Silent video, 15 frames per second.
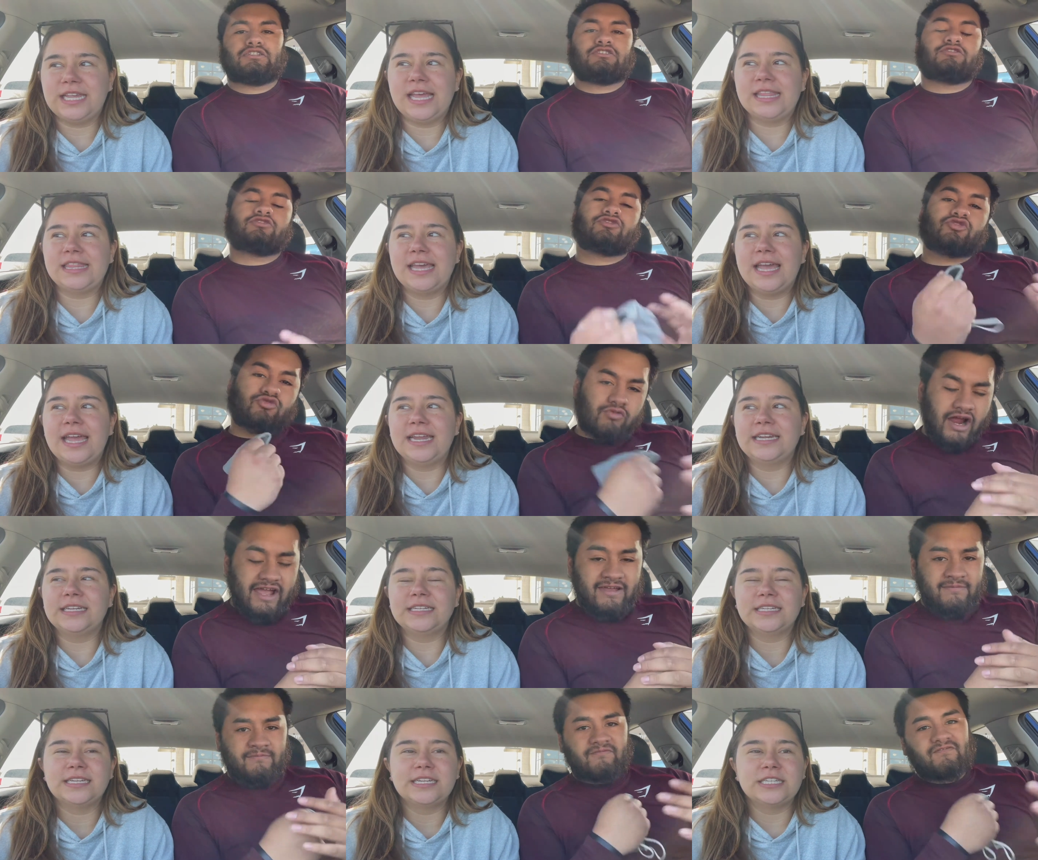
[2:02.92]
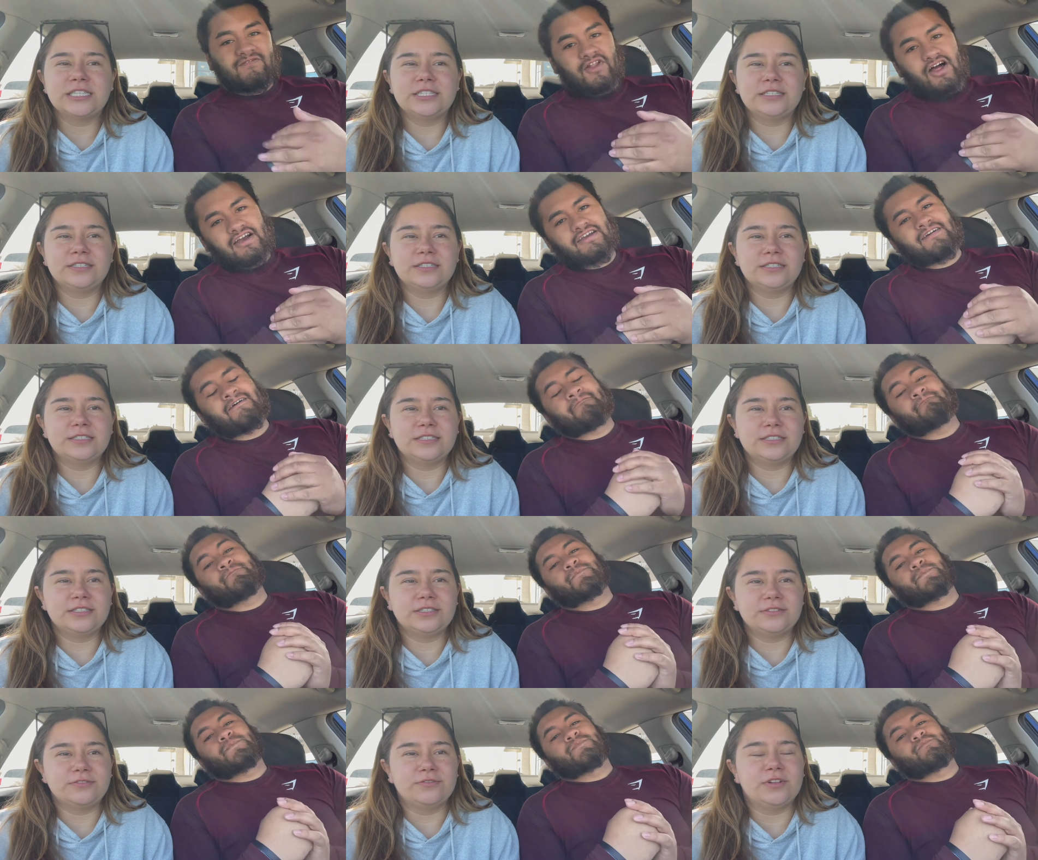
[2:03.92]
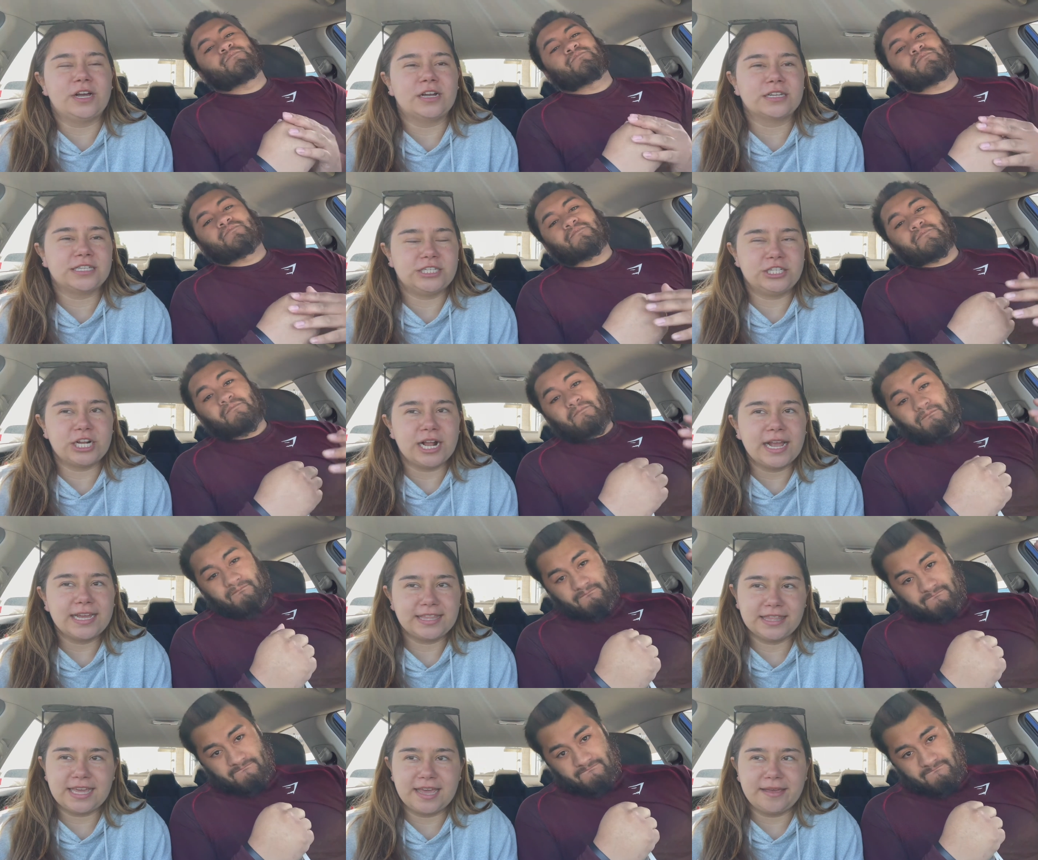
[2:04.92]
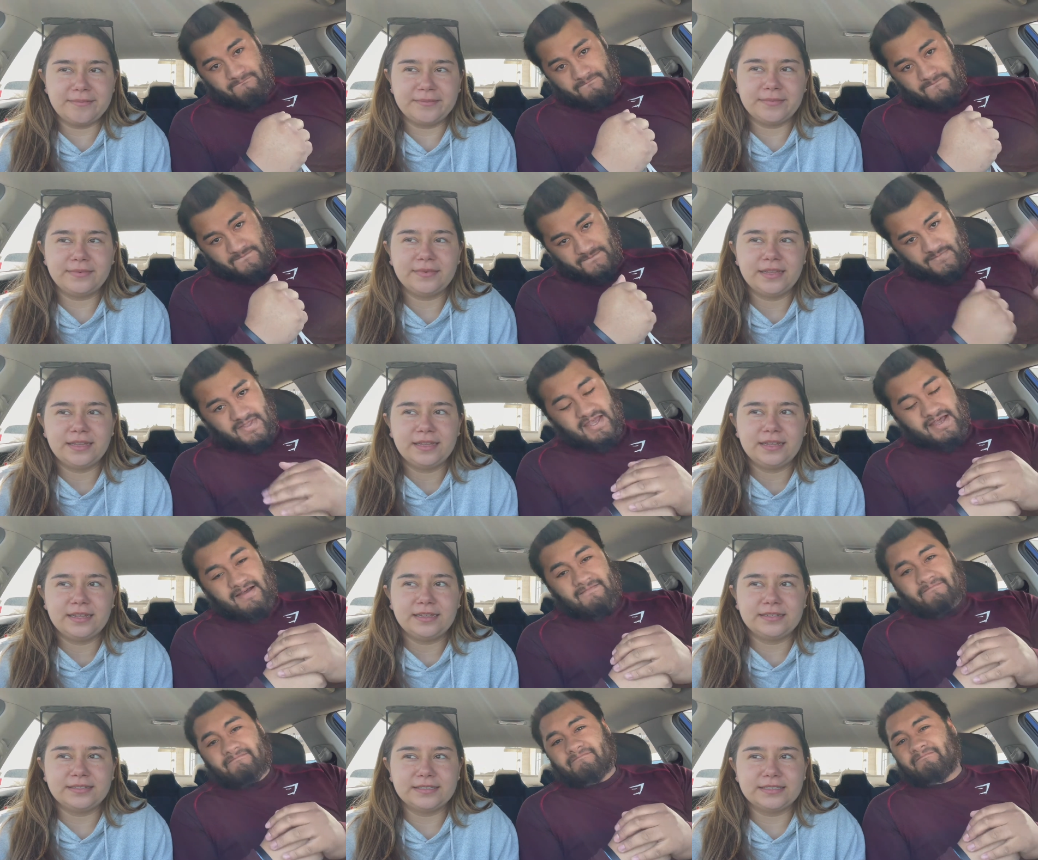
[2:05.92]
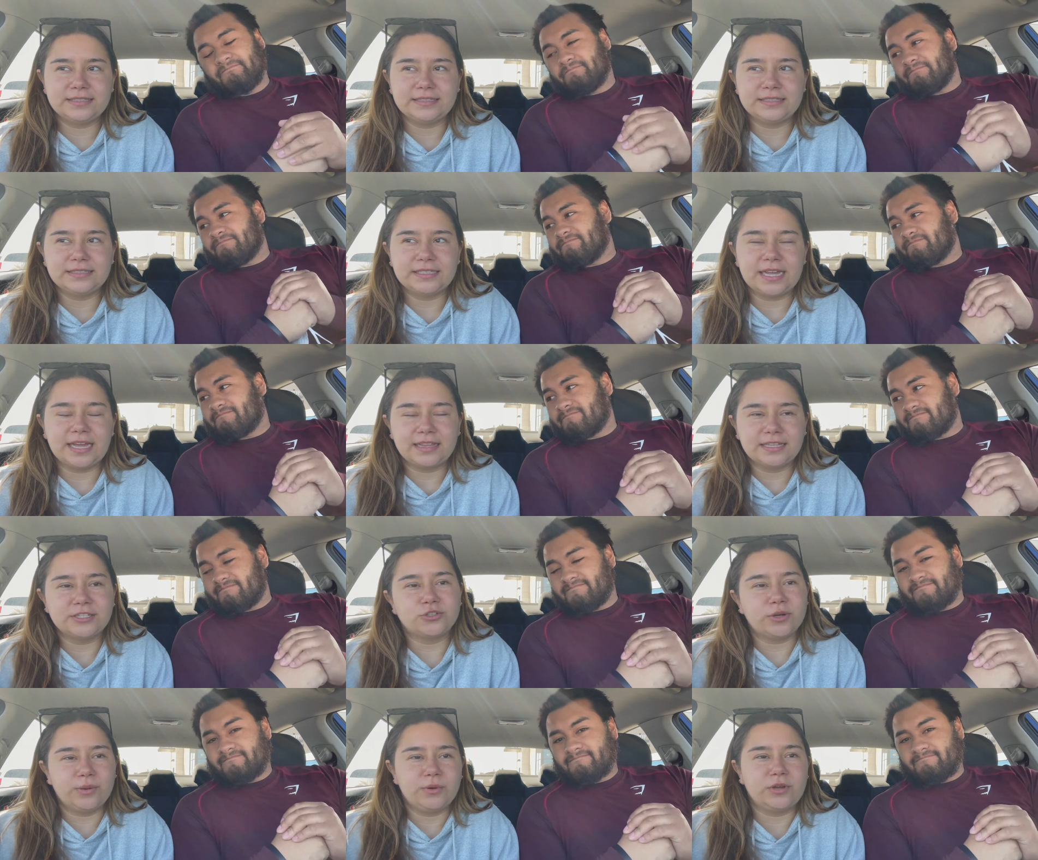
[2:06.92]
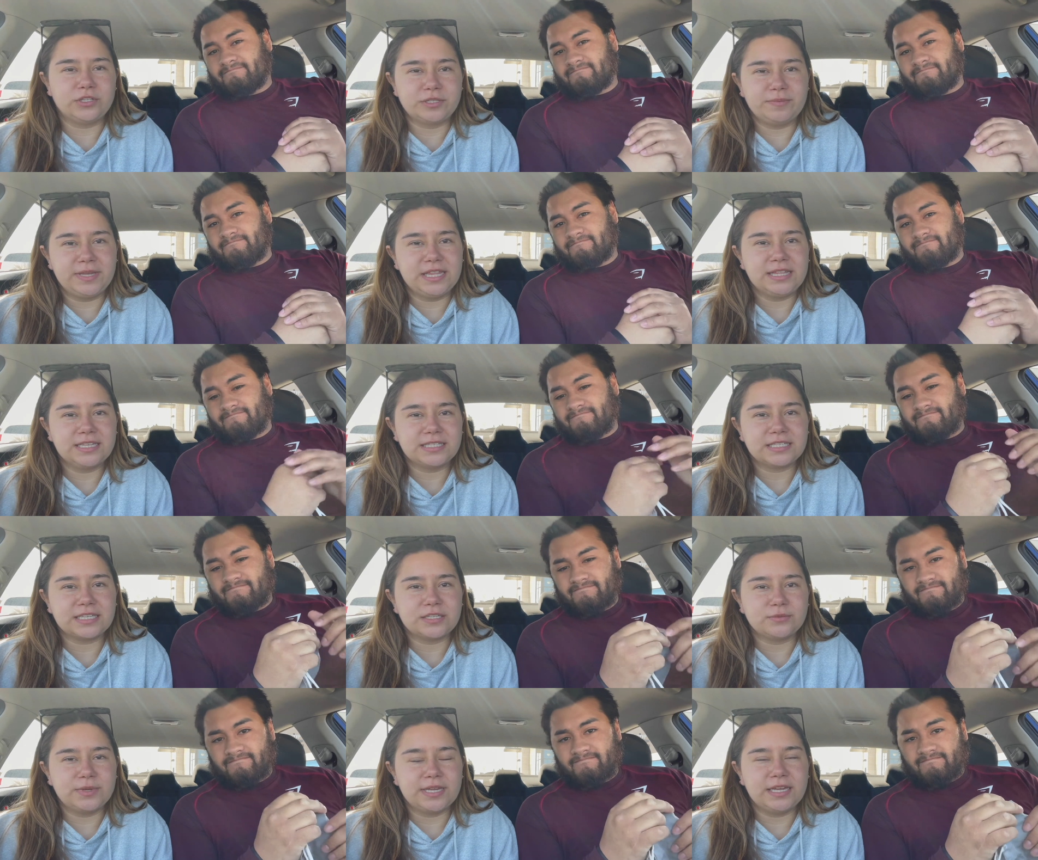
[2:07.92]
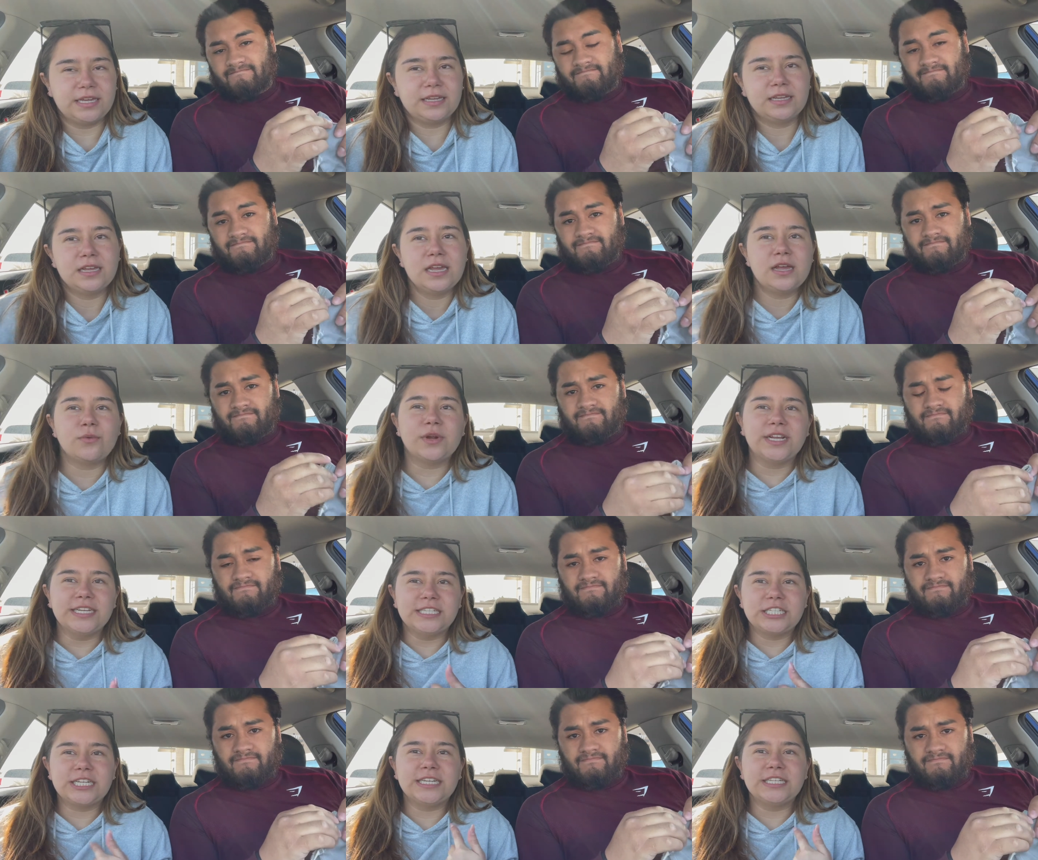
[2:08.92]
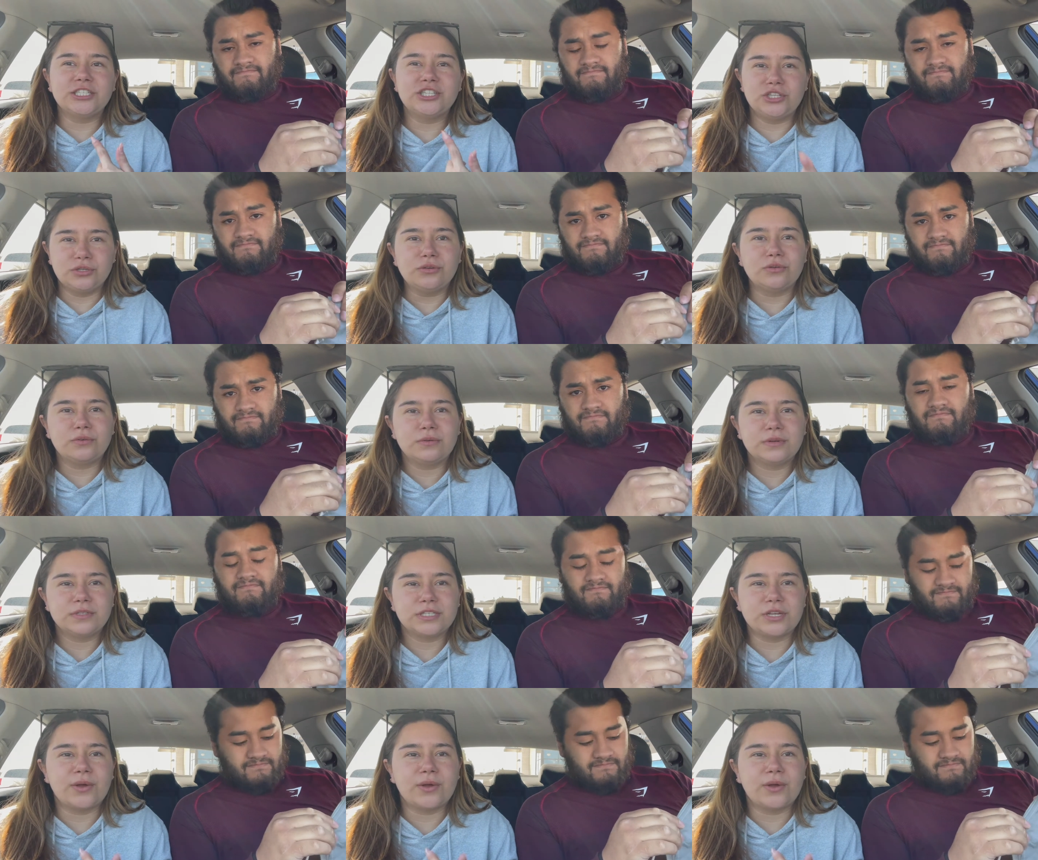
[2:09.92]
Speaker 1: and then try
Speaker 2: them, vlog them,
Speaker 1: vlog us trying them. Yeah. Yeah, and then Joy will also be in this because we we're each getting 2 mm -hmm. So